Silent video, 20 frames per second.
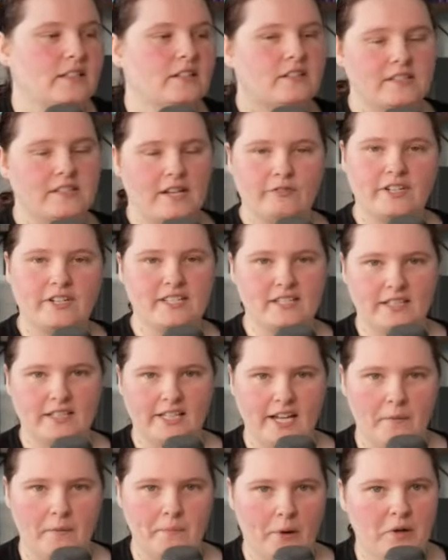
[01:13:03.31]
because I
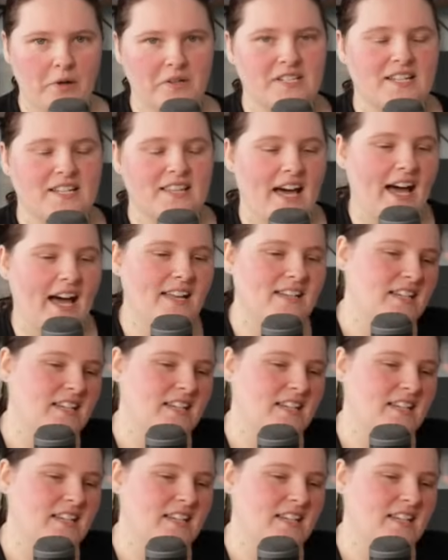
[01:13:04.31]
recently unboxed that,